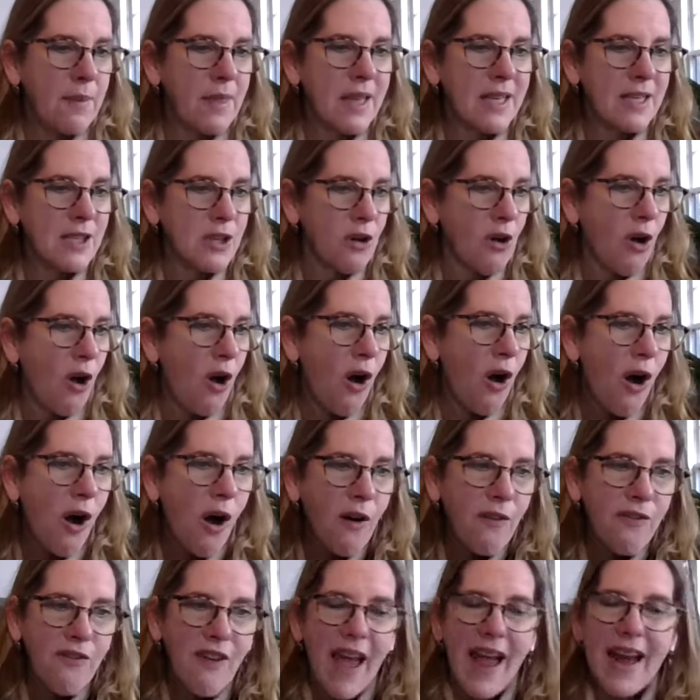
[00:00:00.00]
These are
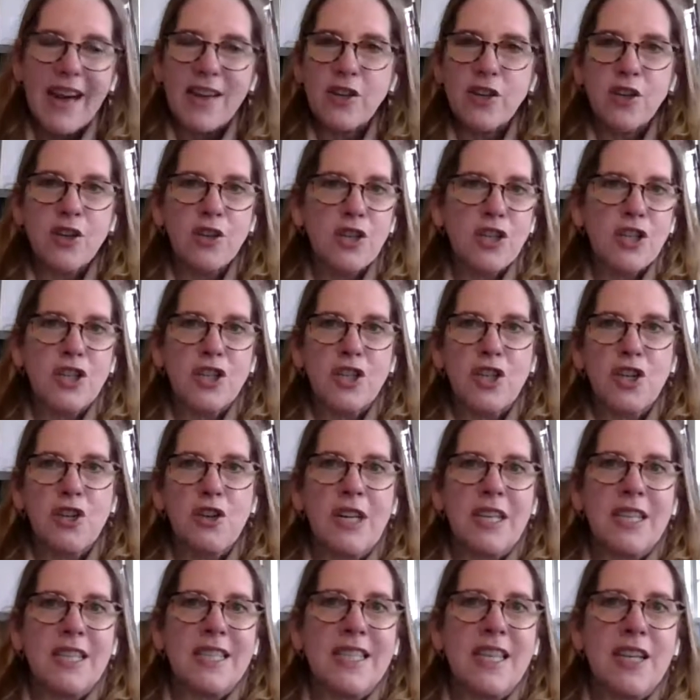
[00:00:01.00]
all factors
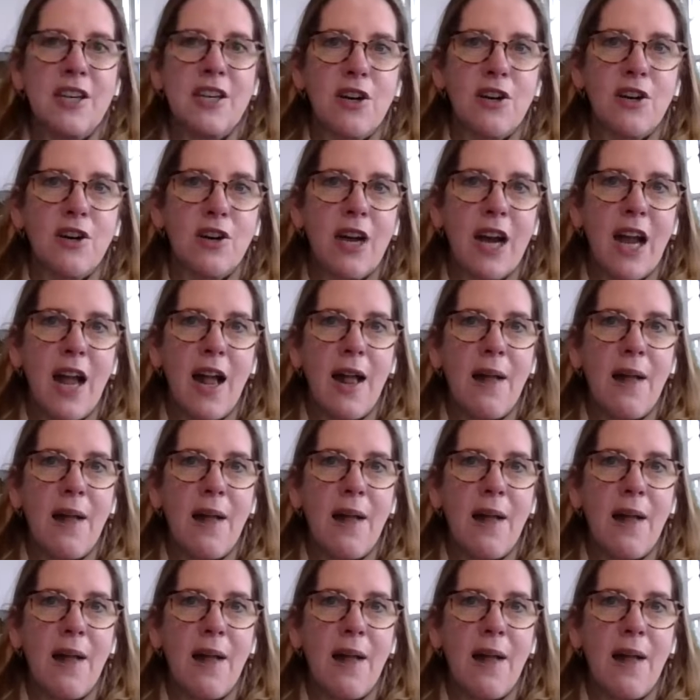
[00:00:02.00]
to consider.